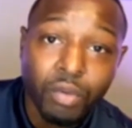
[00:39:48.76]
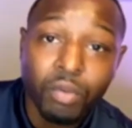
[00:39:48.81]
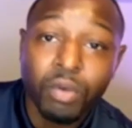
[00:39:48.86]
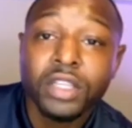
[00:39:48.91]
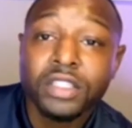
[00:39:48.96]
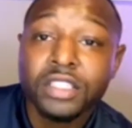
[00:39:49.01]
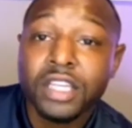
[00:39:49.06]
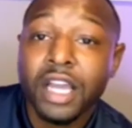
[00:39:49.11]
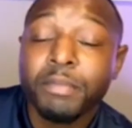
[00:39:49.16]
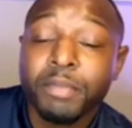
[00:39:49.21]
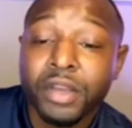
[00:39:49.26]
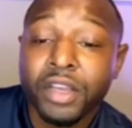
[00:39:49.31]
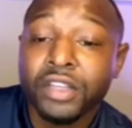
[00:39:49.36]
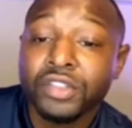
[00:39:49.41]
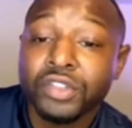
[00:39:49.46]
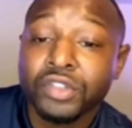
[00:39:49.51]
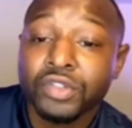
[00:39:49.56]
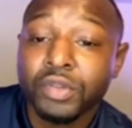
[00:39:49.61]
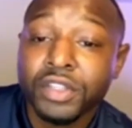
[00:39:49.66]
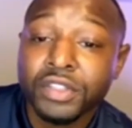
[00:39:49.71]
what type of
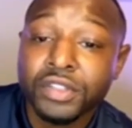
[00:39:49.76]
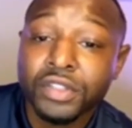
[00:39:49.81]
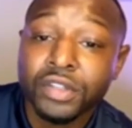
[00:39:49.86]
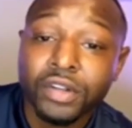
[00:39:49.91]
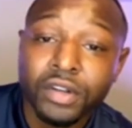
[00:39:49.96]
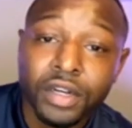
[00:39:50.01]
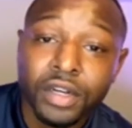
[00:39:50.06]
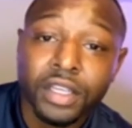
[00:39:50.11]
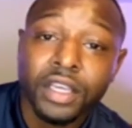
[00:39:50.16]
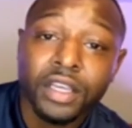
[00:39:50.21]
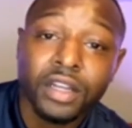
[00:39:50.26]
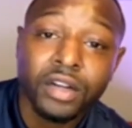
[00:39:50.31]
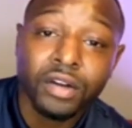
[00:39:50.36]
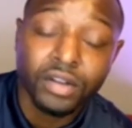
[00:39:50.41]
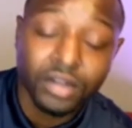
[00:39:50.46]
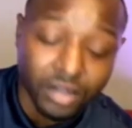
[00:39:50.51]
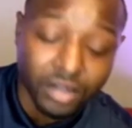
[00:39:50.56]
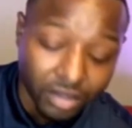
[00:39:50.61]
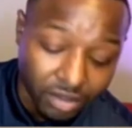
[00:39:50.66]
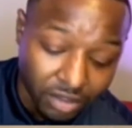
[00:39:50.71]
interest rate you're going to get
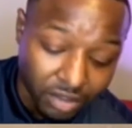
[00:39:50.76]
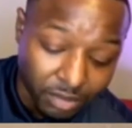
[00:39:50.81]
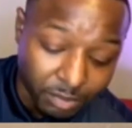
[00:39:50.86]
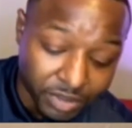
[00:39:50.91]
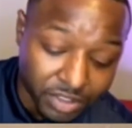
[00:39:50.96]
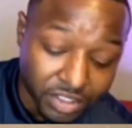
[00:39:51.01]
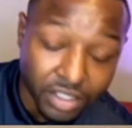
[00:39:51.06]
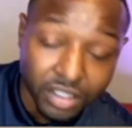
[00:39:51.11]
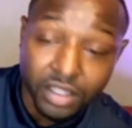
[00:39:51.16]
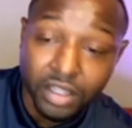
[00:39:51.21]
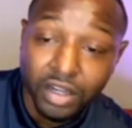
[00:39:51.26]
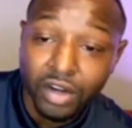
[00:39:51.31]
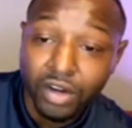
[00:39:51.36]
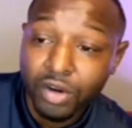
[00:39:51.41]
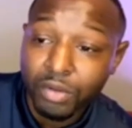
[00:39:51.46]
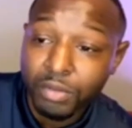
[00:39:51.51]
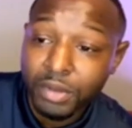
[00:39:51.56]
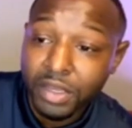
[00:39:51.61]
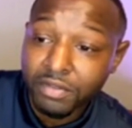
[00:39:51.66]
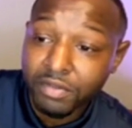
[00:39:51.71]
on a particular
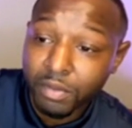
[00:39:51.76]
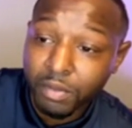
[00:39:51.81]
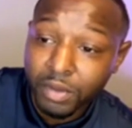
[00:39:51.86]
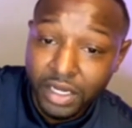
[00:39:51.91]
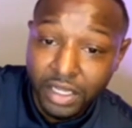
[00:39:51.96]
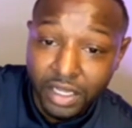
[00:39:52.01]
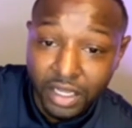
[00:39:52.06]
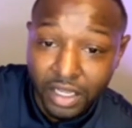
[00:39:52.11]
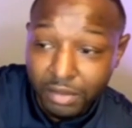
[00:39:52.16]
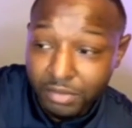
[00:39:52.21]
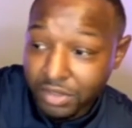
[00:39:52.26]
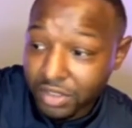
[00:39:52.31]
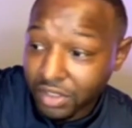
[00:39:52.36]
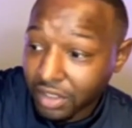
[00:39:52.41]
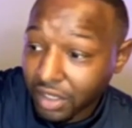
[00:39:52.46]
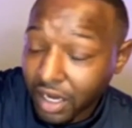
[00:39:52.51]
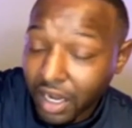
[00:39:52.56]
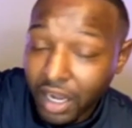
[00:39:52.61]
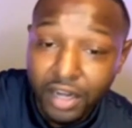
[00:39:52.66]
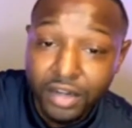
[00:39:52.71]
home, even when it comes
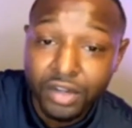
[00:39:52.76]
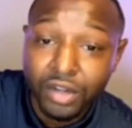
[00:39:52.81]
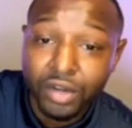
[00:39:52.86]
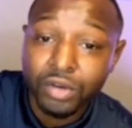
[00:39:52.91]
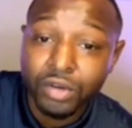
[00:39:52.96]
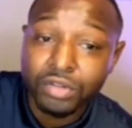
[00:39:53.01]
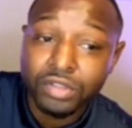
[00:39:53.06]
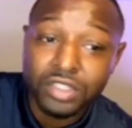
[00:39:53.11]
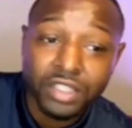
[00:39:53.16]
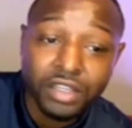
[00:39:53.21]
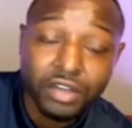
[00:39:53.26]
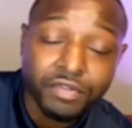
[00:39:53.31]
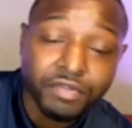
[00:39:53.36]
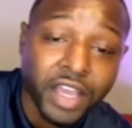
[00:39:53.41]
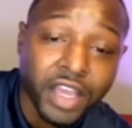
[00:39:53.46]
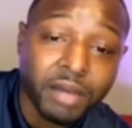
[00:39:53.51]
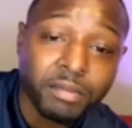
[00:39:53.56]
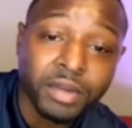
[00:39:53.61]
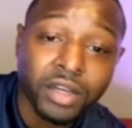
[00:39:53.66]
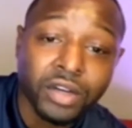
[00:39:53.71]
to condos, single
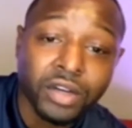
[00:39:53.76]
family